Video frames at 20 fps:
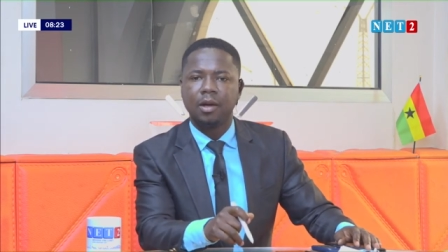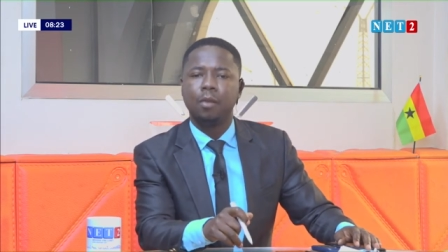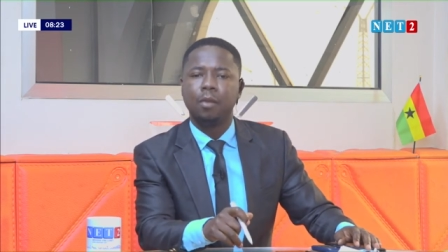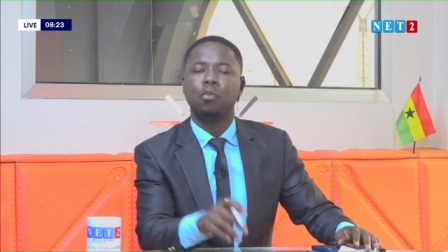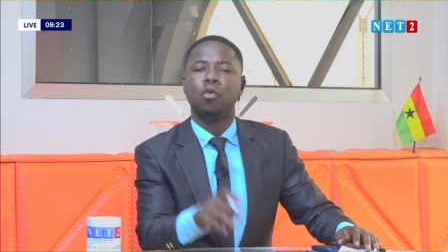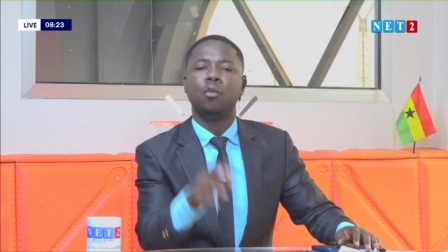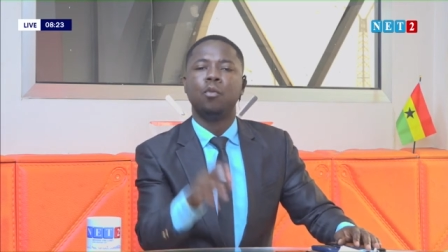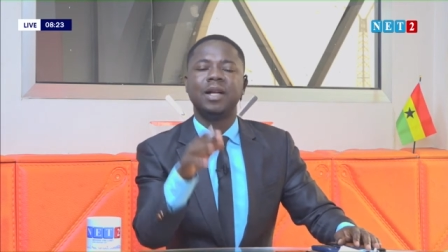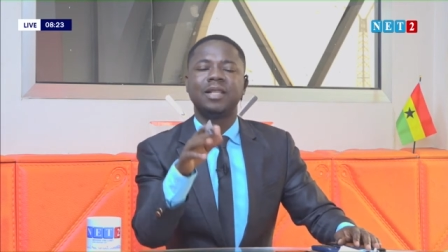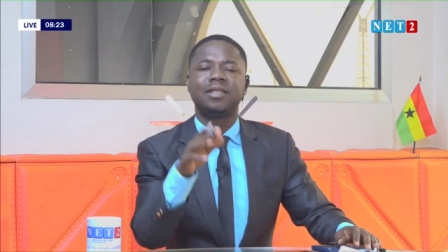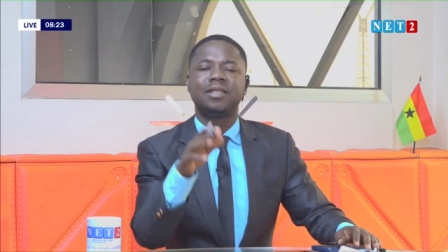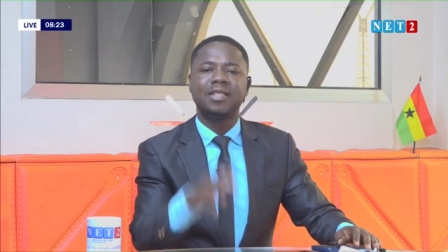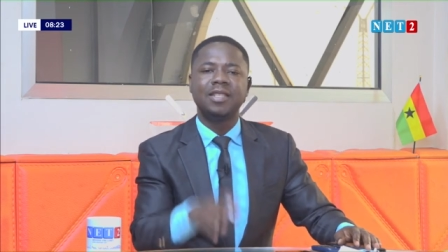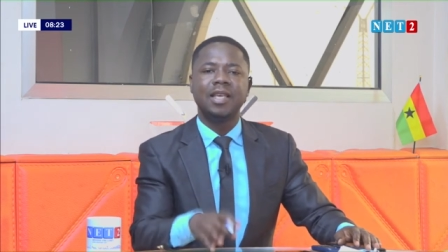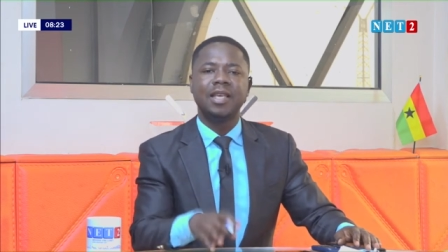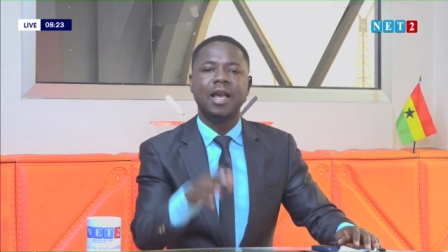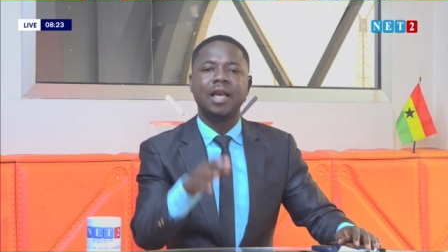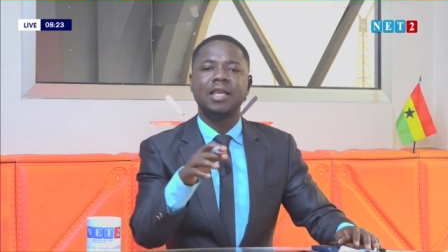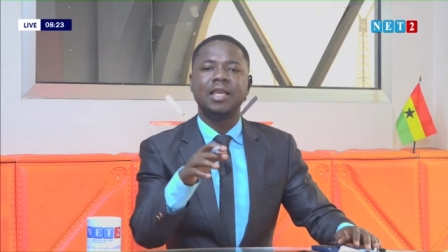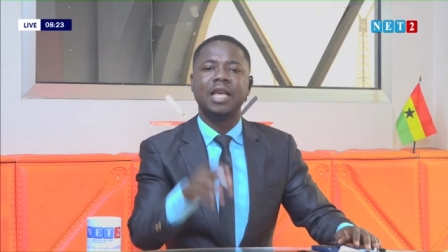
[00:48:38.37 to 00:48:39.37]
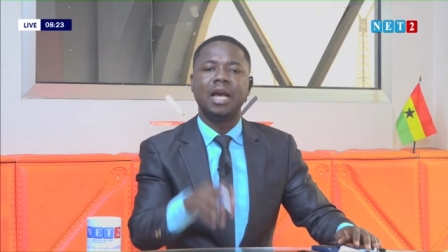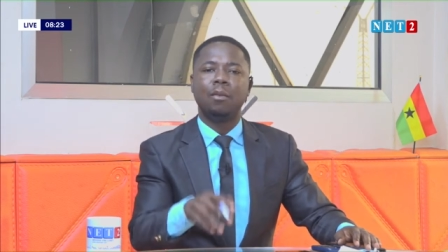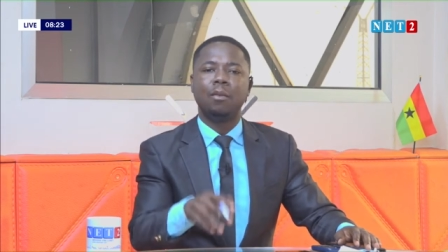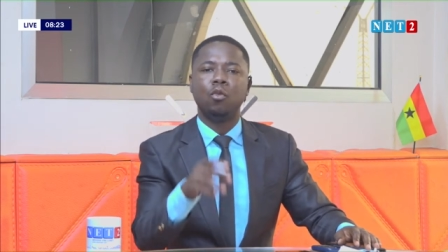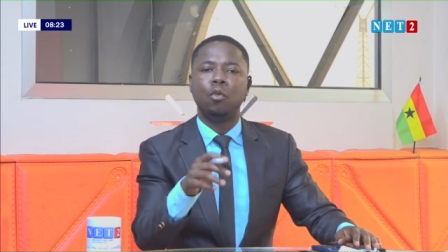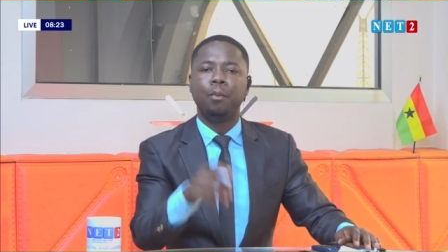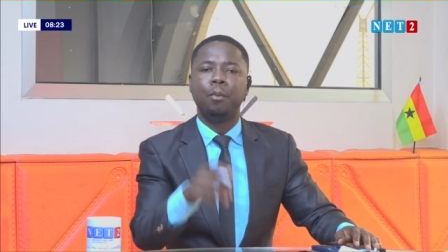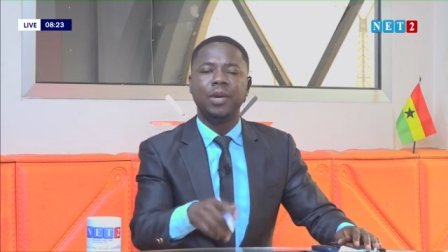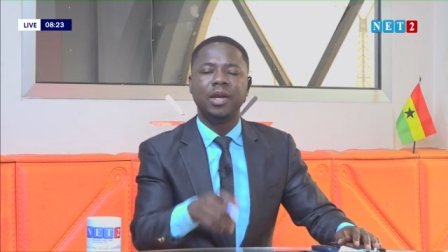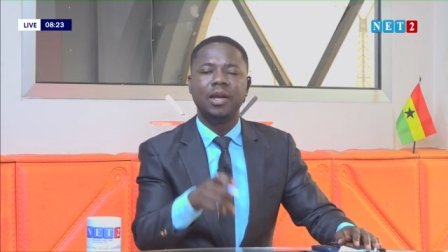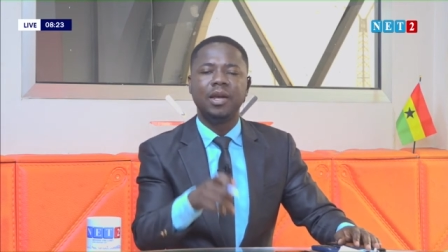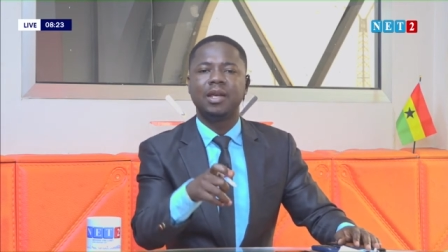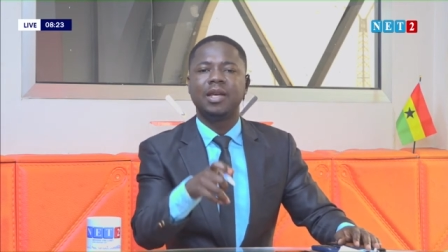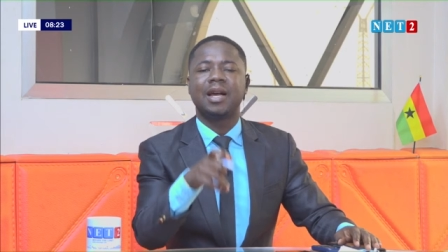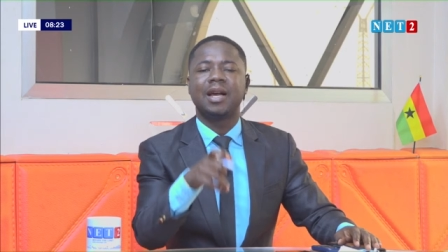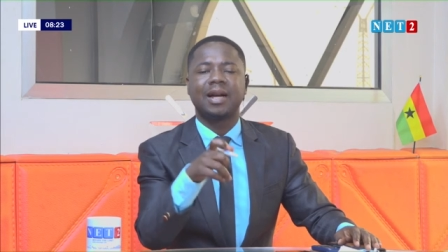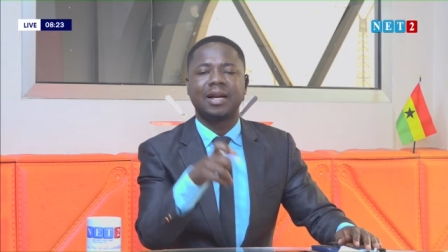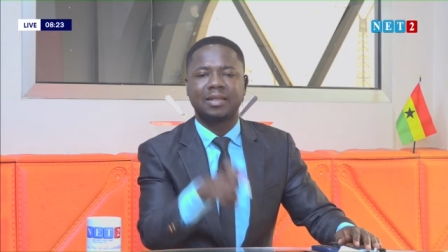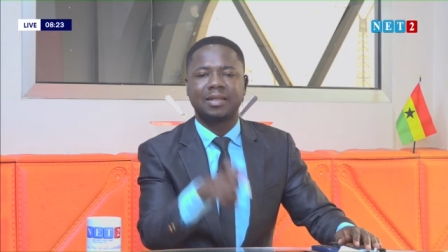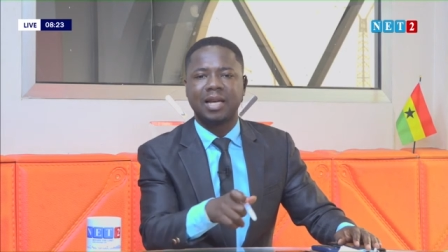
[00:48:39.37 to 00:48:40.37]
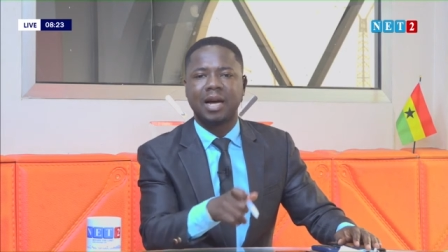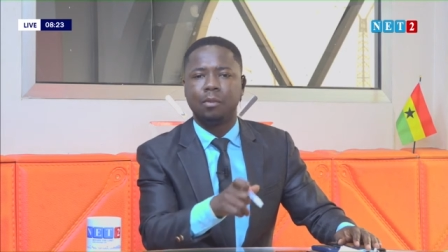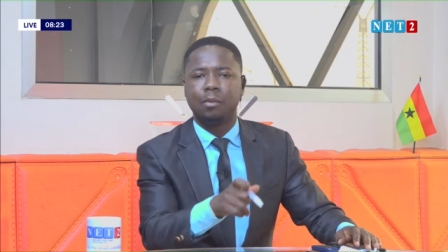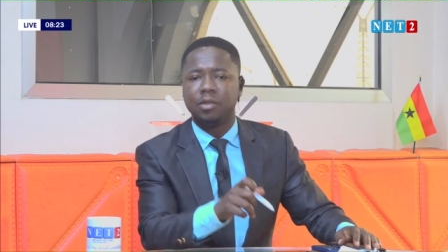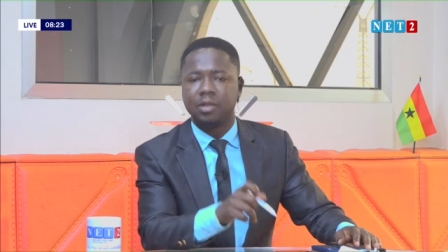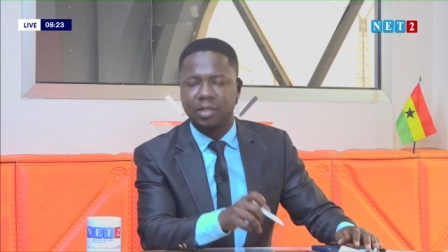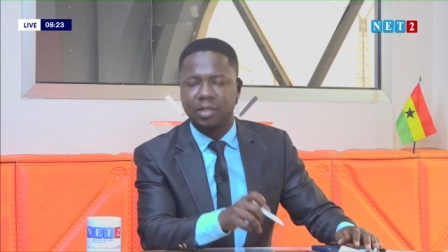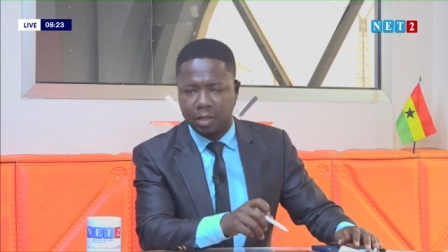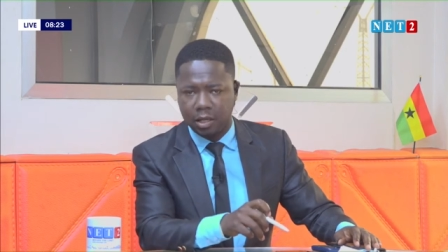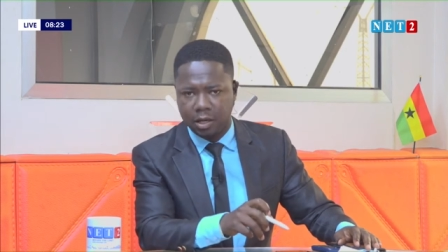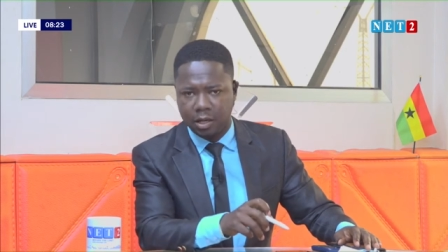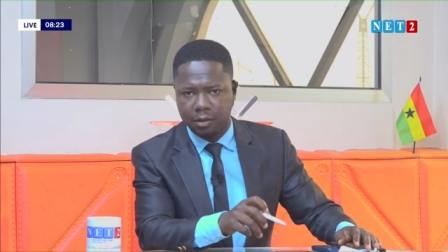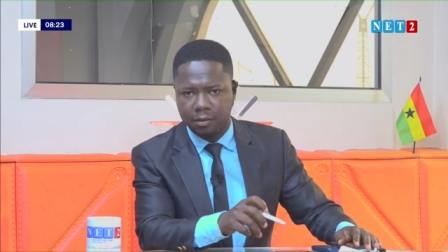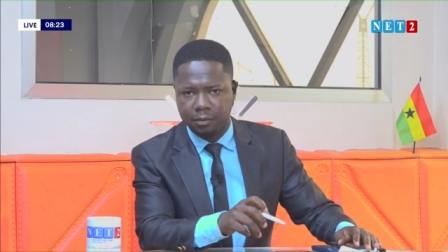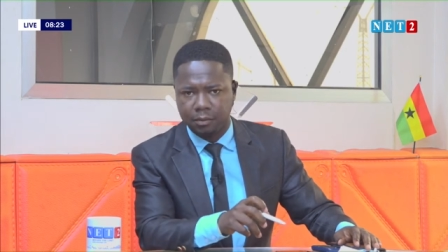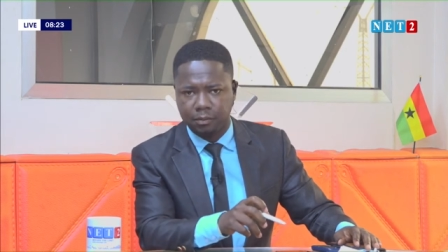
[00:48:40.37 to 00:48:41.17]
MB, Yakasa Munsi.